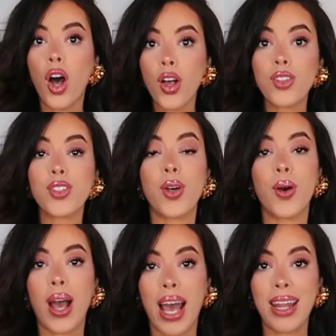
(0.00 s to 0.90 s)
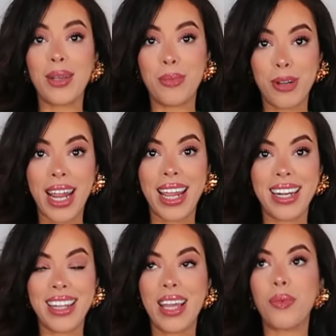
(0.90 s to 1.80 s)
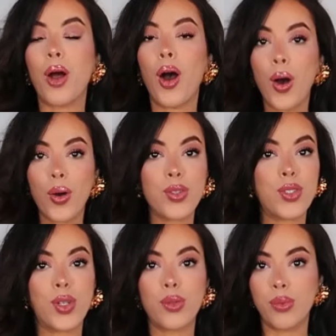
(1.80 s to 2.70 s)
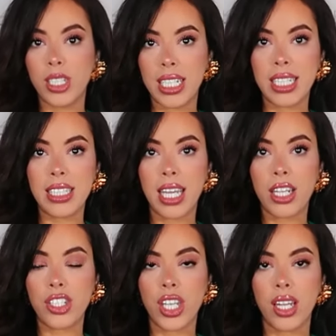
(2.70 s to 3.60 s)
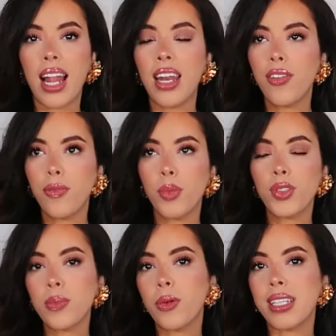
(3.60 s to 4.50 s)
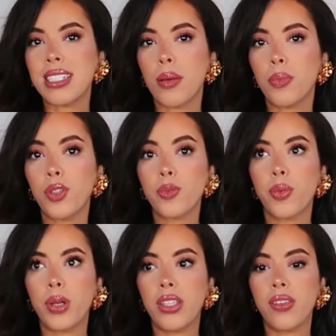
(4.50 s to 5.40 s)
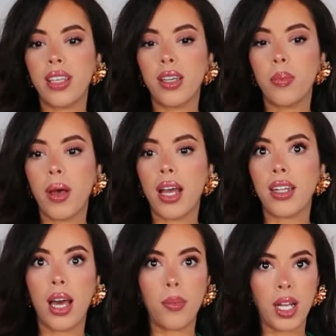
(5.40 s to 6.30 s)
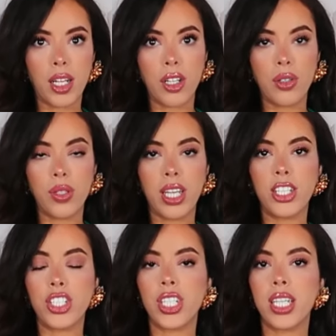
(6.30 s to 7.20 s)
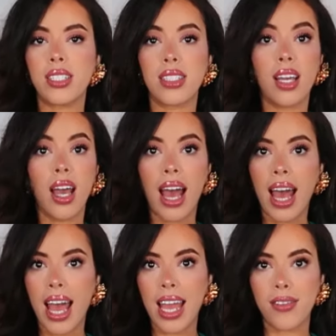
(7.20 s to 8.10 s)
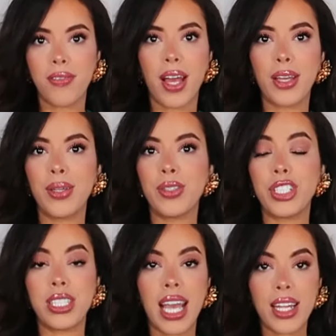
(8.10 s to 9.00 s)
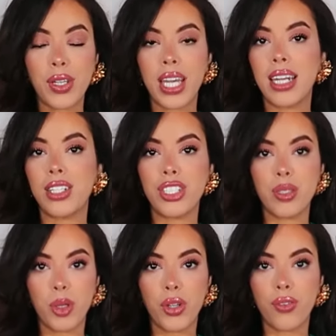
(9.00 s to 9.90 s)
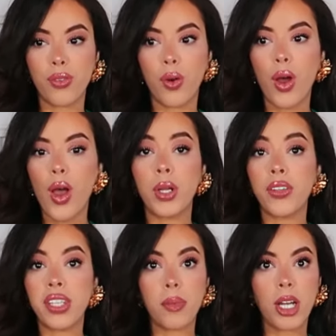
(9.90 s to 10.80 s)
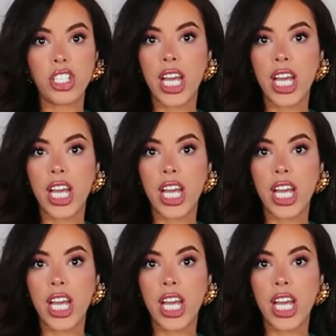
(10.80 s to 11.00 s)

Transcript: also had a brain. They were also really intelligent. I love multiple examples, but when you think about Amal Clooney, she is high value, she's educated, she's beautiful. When you think about